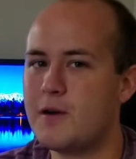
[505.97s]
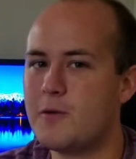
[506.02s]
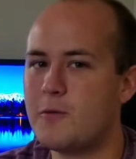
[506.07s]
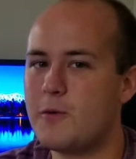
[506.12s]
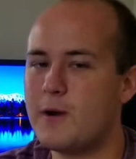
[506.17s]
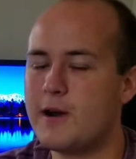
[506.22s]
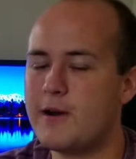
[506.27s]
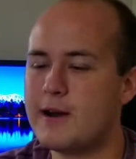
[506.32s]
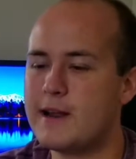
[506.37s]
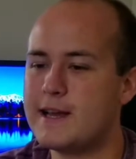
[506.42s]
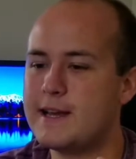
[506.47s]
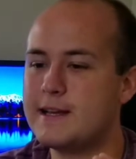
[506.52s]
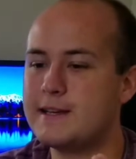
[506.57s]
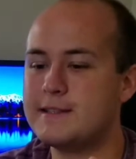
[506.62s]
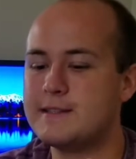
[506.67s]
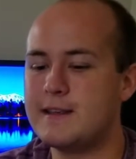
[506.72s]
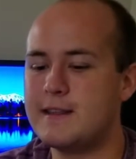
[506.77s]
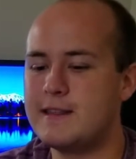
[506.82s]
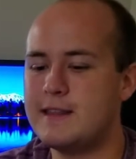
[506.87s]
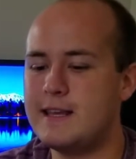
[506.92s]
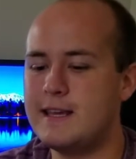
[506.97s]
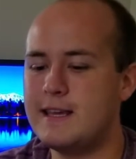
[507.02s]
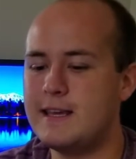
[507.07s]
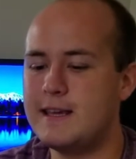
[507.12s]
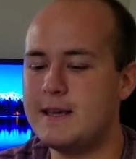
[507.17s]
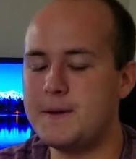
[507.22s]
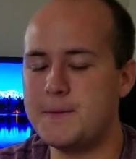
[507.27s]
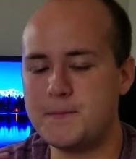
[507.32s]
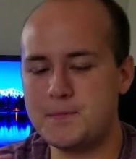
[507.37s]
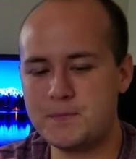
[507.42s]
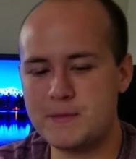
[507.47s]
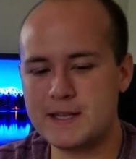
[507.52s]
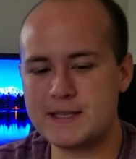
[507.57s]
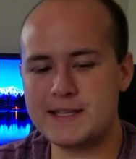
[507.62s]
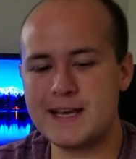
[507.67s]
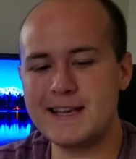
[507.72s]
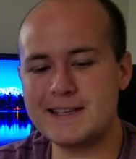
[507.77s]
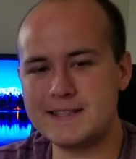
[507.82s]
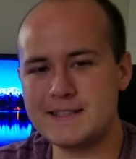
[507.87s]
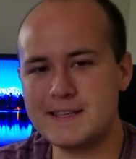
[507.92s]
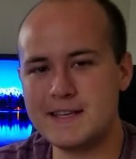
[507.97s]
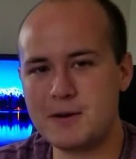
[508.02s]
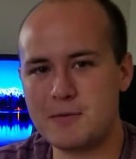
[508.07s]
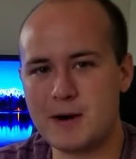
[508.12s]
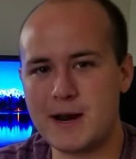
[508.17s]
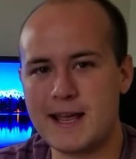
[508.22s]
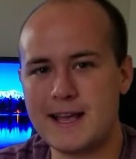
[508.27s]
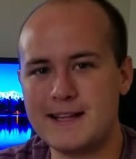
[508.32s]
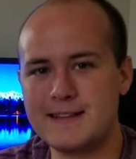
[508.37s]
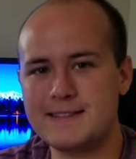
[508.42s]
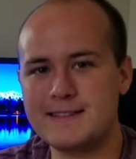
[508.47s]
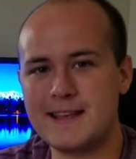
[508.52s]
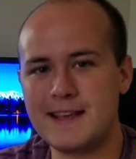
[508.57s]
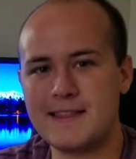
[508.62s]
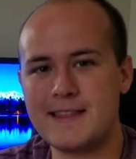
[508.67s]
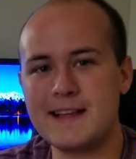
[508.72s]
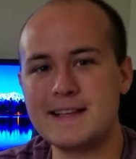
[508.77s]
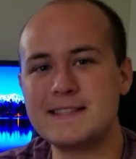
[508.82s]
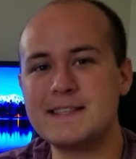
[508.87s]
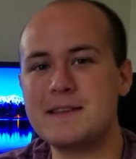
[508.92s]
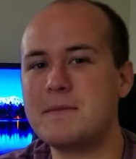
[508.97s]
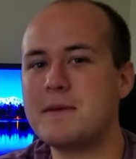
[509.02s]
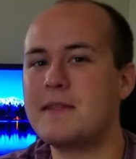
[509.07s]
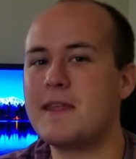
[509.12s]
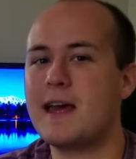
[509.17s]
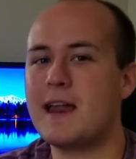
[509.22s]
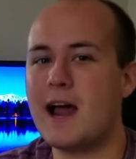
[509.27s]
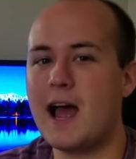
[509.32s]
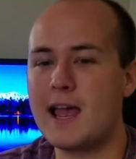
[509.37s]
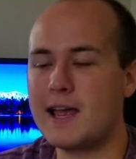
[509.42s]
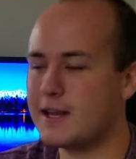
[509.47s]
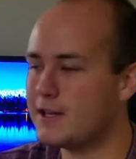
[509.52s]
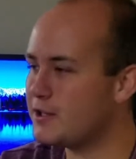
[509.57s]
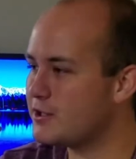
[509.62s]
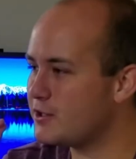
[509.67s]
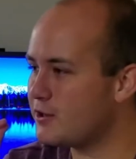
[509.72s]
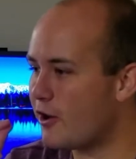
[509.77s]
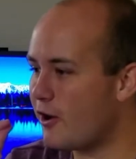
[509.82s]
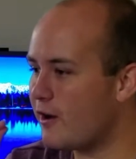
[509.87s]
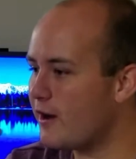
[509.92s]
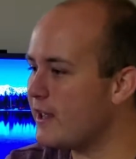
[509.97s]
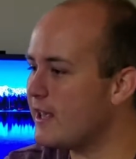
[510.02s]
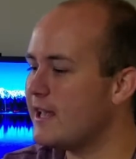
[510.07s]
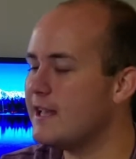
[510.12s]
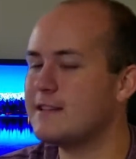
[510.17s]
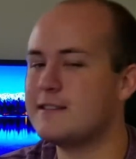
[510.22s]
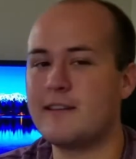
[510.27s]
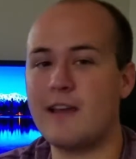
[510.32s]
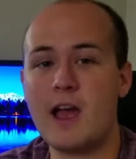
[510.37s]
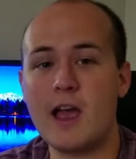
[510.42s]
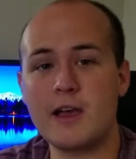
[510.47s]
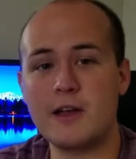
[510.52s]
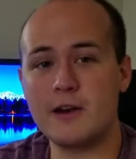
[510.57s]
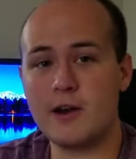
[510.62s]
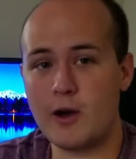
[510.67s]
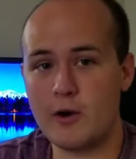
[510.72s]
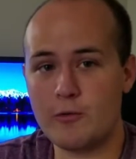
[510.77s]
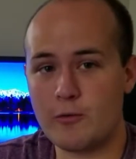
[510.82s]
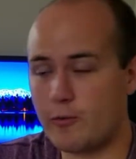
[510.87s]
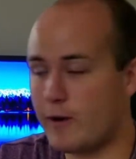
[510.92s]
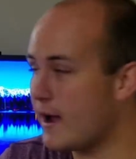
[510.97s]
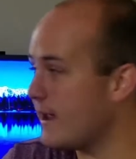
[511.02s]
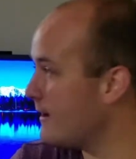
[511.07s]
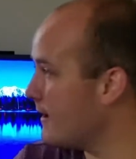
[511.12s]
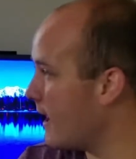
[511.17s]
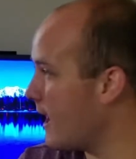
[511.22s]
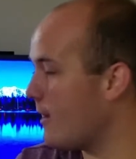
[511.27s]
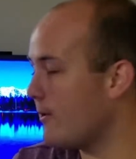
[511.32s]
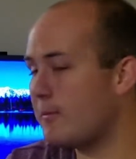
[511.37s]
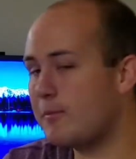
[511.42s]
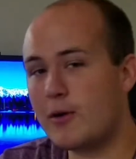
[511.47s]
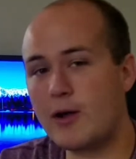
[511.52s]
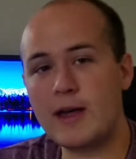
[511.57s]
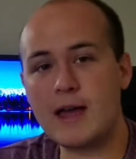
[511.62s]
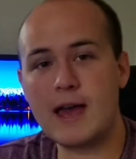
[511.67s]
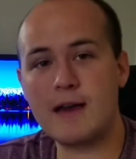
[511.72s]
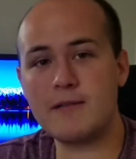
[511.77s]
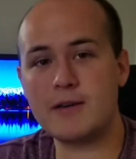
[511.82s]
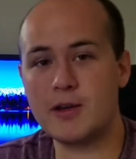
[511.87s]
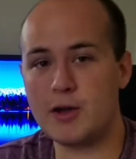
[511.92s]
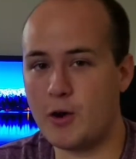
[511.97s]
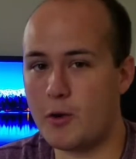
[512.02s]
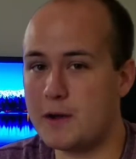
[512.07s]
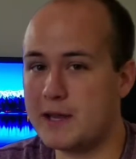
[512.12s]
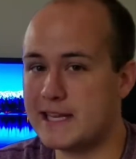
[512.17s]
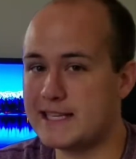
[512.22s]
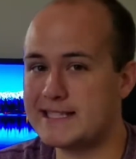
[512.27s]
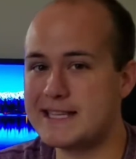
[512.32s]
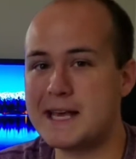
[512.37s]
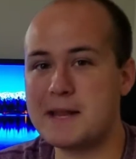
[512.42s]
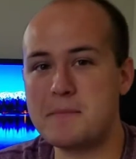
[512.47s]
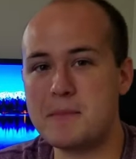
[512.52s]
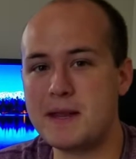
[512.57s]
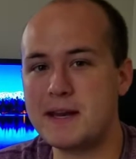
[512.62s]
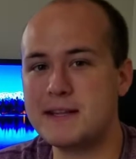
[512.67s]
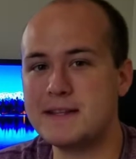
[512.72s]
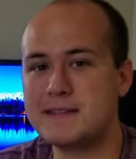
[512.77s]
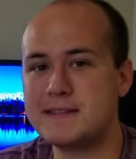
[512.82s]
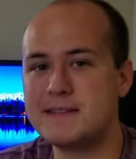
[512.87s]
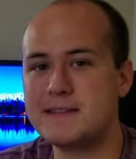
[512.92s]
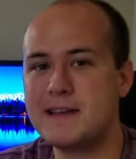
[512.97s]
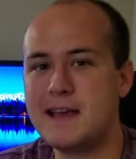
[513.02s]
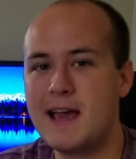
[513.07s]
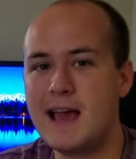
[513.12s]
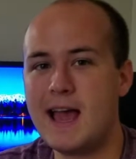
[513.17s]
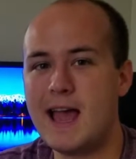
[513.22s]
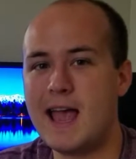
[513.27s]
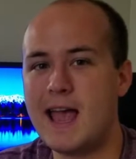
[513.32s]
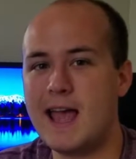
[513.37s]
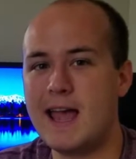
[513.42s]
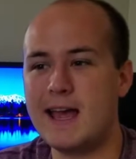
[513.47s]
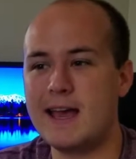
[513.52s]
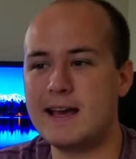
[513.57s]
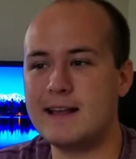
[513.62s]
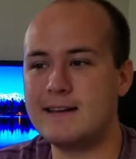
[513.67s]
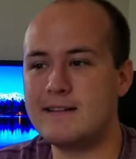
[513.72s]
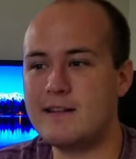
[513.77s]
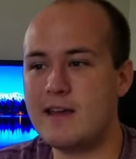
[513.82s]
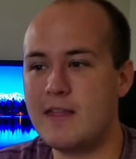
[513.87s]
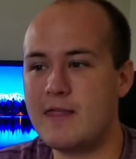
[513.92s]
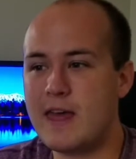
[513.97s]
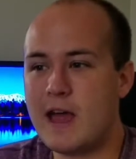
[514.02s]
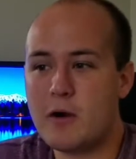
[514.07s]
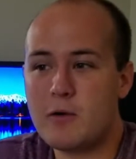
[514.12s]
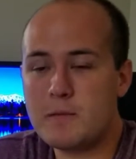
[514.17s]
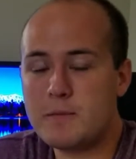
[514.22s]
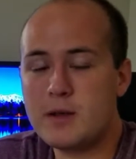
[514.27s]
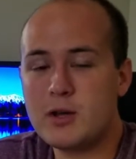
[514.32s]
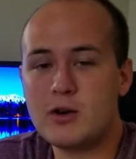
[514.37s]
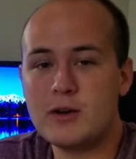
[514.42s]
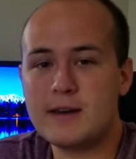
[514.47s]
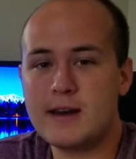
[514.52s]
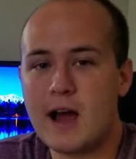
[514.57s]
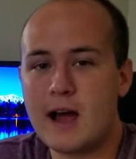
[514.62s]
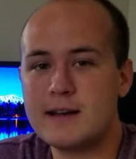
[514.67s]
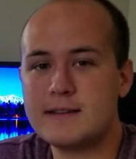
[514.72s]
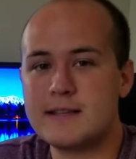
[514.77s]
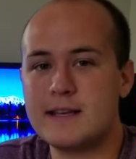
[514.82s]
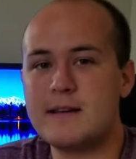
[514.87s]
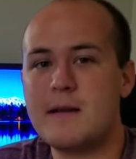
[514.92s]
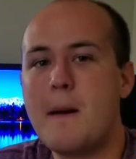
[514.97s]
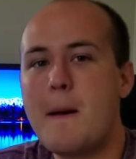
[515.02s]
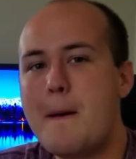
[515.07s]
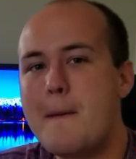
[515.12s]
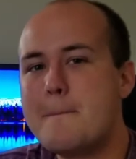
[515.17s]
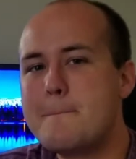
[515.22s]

Whereas the Destiny raids, that's something that I can start instantly. I could go right now and probably have it going in 10 minutes, and that would be good content.